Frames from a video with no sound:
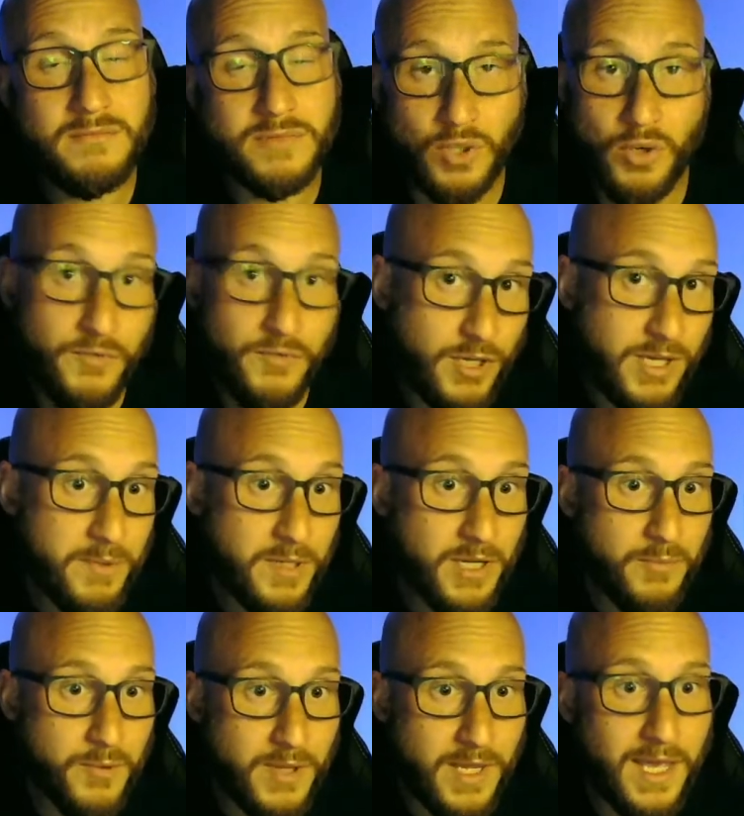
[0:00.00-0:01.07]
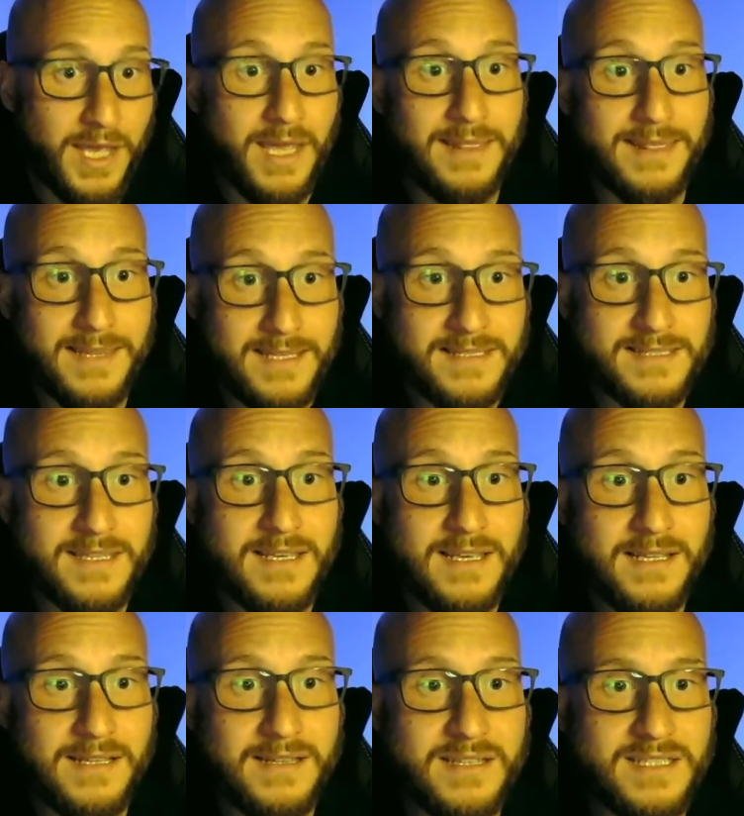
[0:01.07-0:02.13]
So if you're keeping up with that, at least
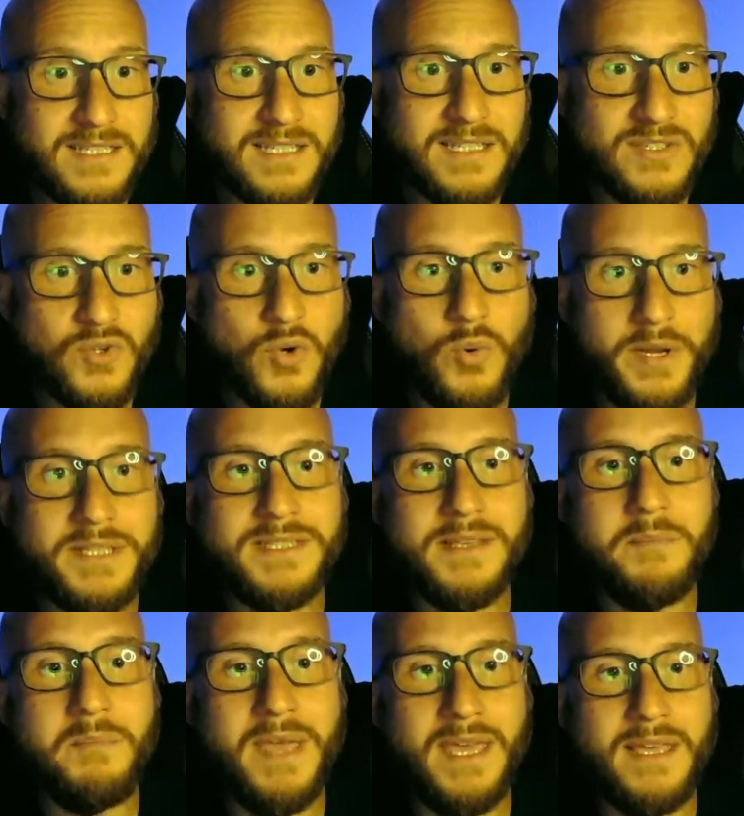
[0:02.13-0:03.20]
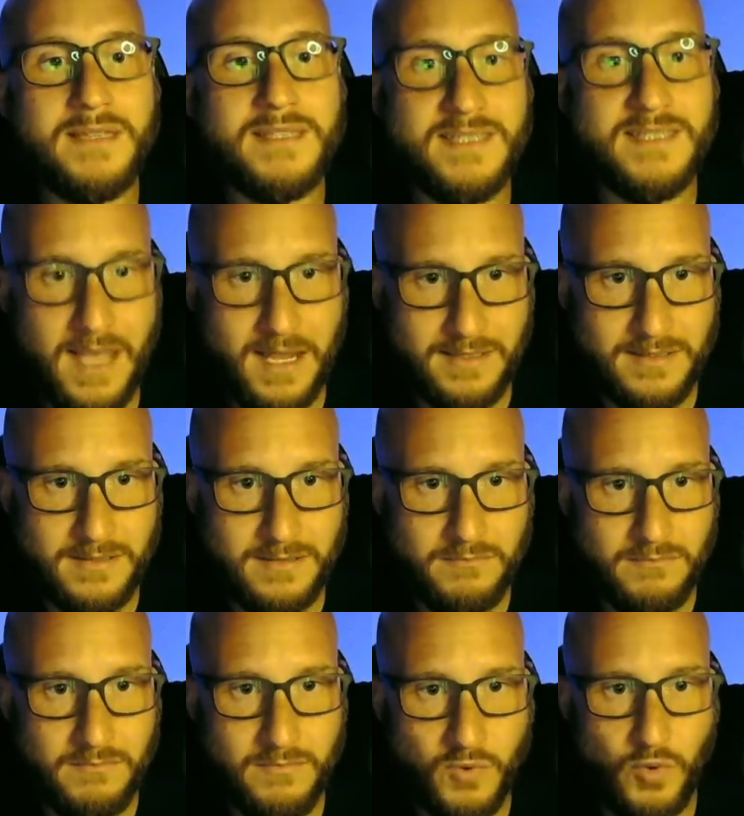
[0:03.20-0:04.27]
this is going to make sense.
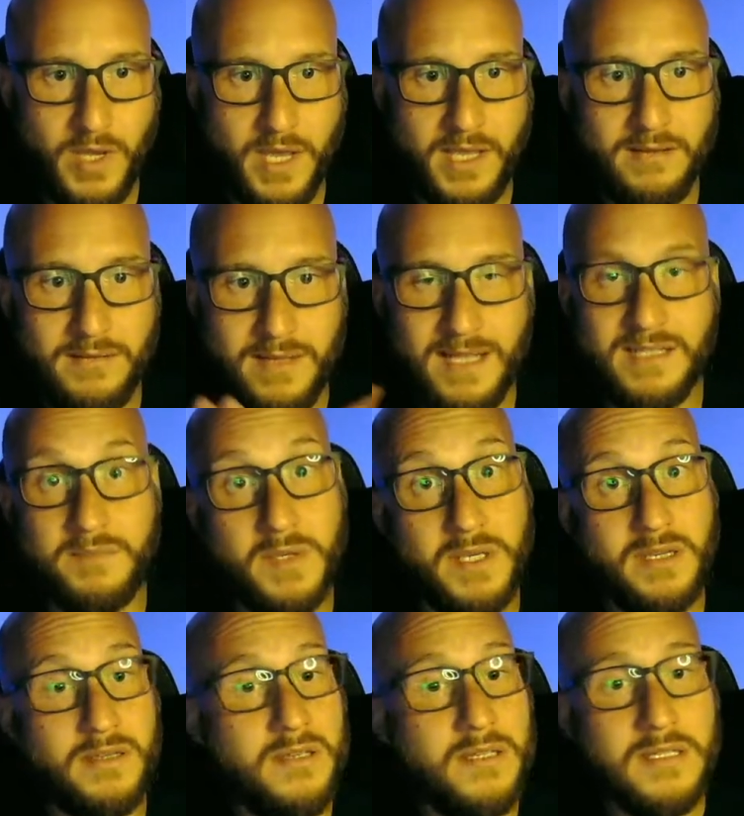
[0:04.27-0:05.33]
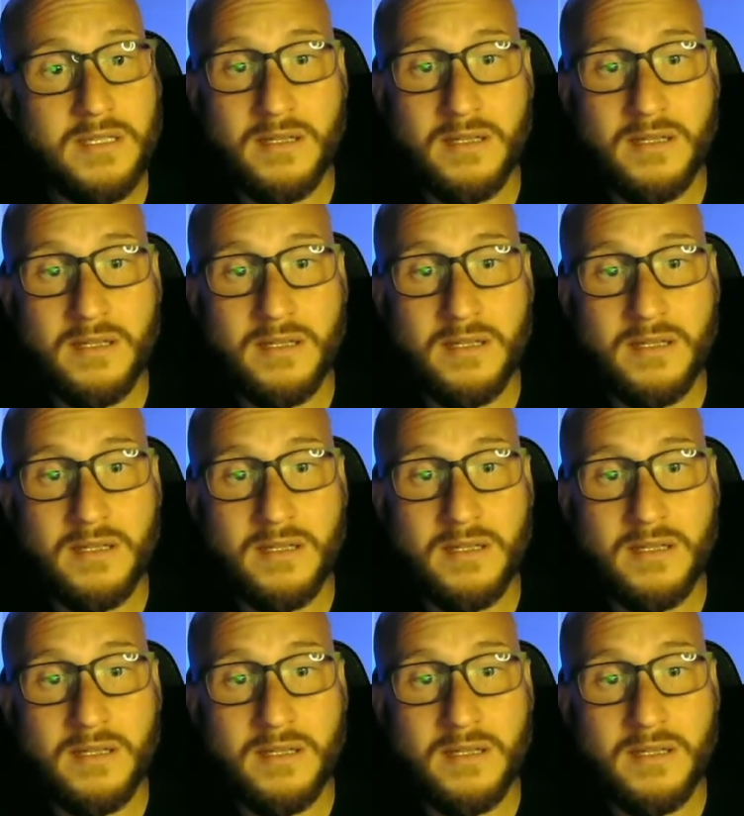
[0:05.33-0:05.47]
Okay, that's big.